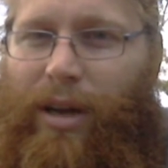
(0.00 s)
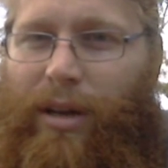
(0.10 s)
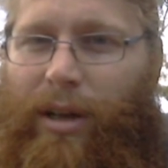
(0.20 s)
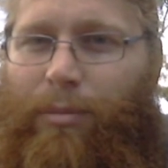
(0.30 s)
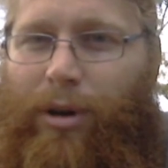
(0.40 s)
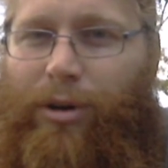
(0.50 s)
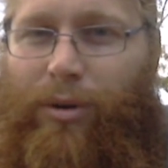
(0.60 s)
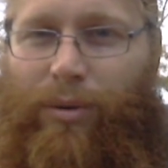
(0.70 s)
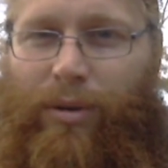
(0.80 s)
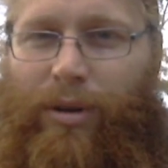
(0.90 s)
Libra
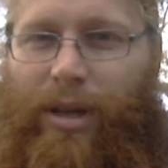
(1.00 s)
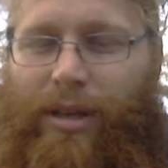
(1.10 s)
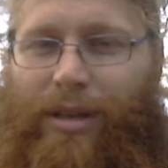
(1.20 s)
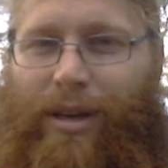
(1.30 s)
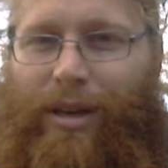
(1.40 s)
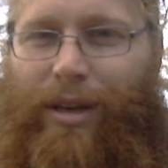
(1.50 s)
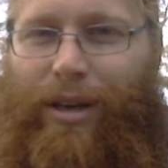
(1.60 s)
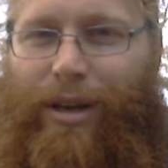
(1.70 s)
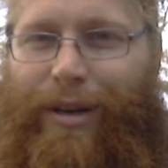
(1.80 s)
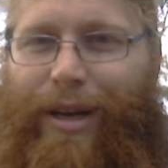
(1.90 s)
two, that's
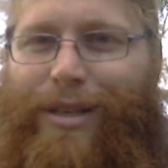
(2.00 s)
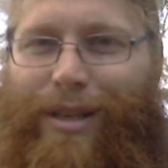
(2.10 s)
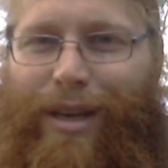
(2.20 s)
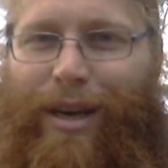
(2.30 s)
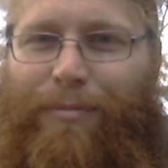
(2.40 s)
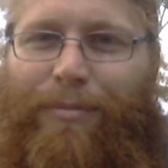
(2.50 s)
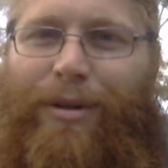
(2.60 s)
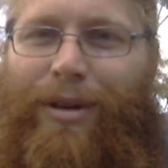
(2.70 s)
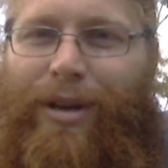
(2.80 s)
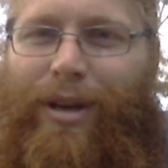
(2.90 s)
the next game
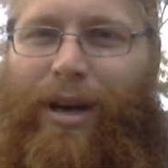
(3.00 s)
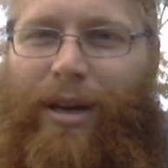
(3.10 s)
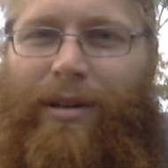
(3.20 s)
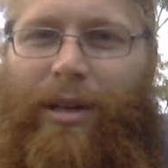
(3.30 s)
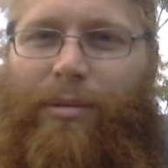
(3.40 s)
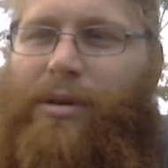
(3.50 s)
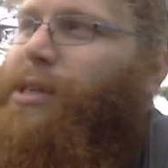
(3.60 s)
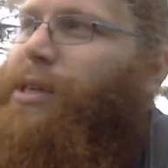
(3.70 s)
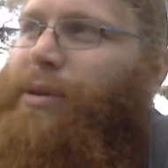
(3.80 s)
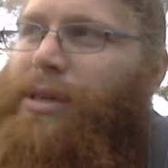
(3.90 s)
in the Libra
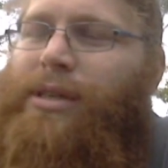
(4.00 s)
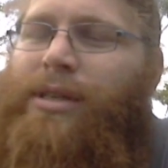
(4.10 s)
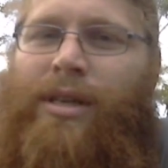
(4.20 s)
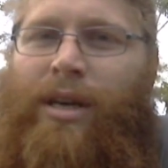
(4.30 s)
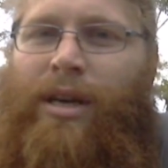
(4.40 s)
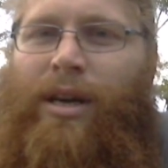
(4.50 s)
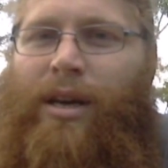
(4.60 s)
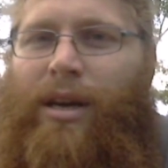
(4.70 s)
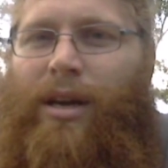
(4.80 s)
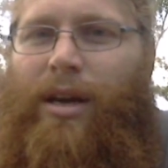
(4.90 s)
series,
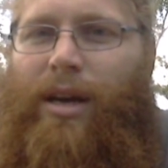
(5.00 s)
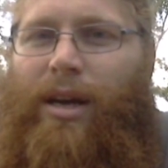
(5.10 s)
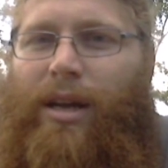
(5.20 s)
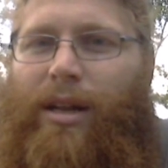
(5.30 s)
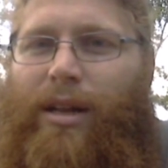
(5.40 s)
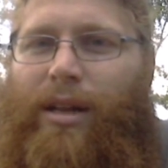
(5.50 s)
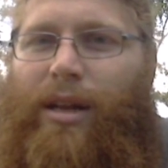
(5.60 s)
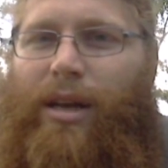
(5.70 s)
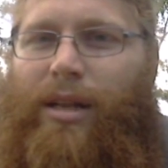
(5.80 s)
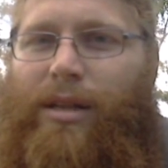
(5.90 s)
and
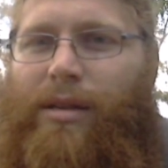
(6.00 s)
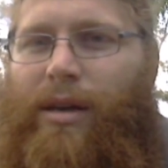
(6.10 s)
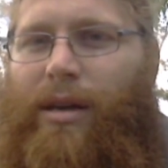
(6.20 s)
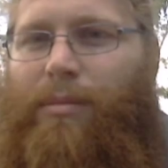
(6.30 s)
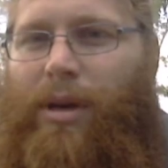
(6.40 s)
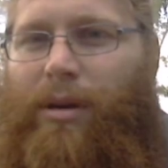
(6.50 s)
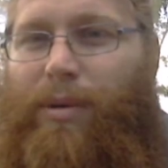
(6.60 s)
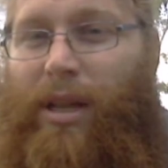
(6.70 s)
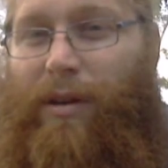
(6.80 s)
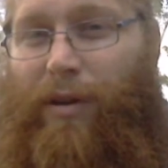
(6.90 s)
it's gonna be a
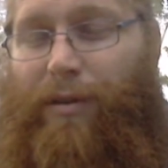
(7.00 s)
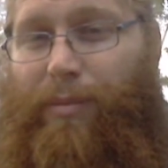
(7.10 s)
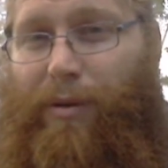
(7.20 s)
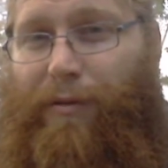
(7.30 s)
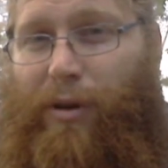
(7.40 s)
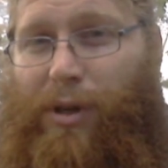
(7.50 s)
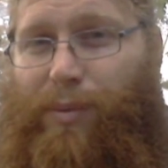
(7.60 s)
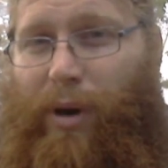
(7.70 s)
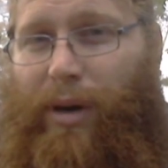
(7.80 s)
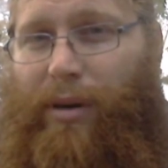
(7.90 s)
bit different from the first
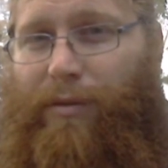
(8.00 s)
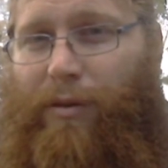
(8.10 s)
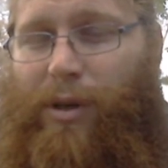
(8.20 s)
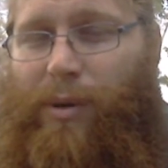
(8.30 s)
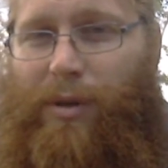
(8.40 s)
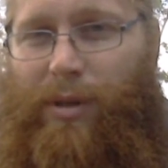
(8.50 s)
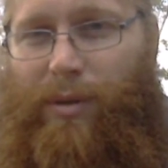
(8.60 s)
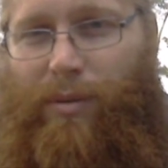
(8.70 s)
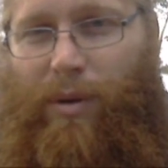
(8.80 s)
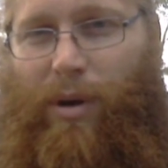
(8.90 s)
one. The first one
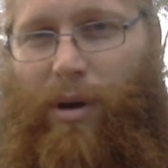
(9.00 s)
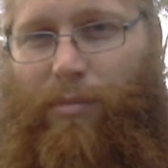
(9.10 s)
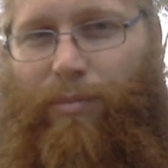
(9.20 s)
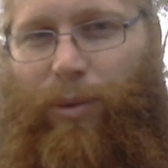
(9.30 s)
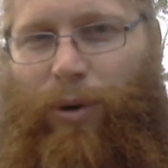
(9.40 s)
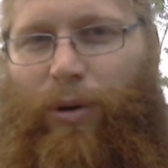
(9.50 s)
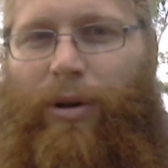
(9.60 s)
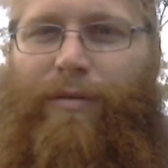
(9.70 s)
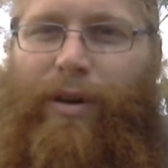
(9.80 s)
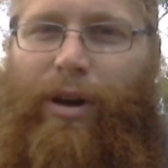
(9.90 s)
was
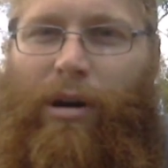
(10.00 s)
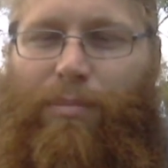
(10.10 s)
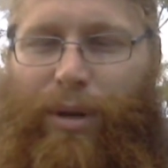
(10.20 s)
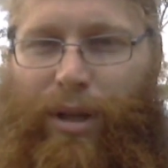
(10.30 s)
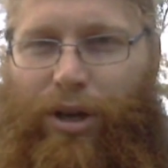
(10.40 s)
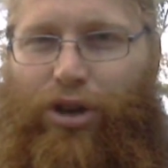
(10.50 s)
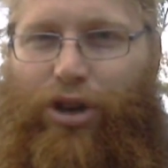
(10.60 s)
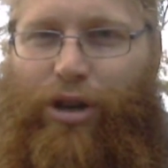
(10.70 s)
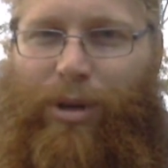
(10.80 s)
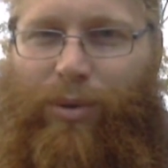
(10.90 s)
more of a
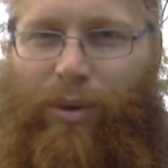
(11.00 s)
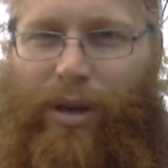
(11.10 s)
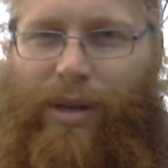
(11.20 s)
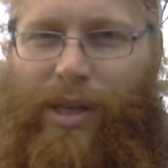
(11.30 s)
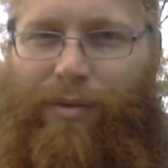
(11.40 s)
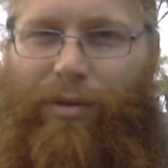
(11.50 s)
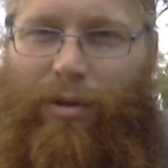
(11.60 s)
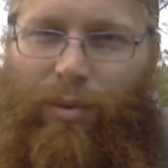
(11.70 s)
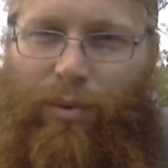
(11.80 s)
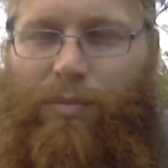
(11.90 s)
competition between
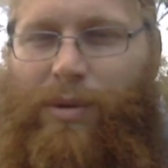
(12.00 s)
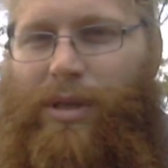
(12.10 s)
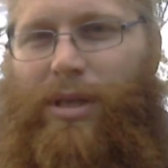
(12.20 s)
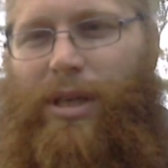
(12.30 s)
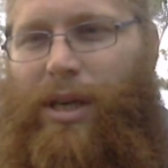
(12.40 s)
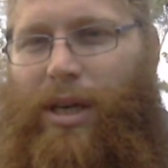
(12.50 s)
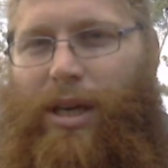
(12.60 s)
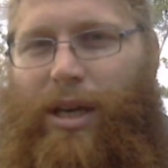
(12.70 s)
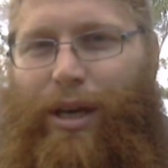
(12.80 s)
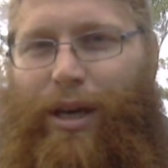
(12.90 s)
several groups,
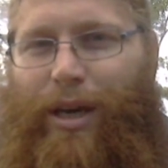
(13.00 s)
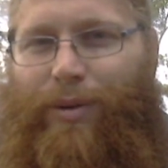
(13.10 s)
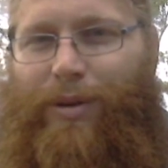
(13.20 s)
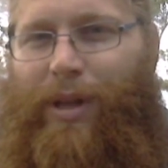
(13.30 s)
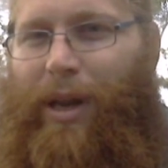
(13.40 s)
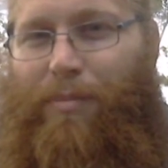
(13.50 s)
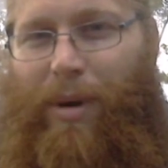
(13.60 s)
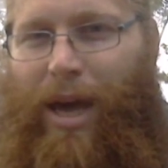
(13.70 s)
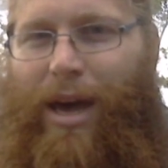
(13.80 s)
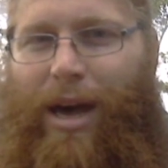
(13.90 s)
and there's a lot of
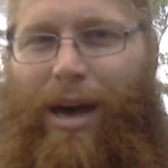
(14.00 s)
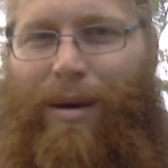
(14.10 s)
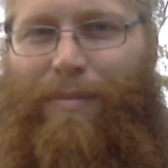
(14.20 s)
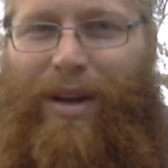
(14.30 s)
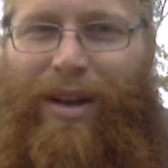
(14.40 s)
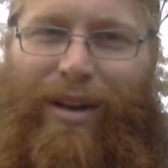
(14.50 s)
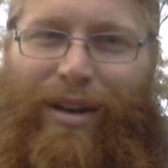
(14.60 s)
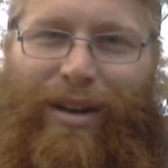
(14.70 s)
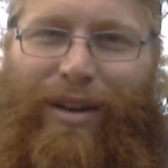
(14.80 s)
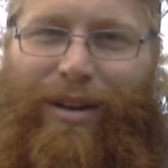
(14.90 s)
mayhem and,
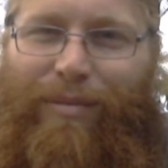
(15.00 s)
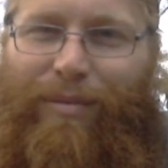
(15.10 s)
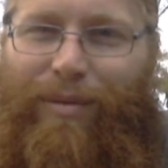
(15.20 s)
and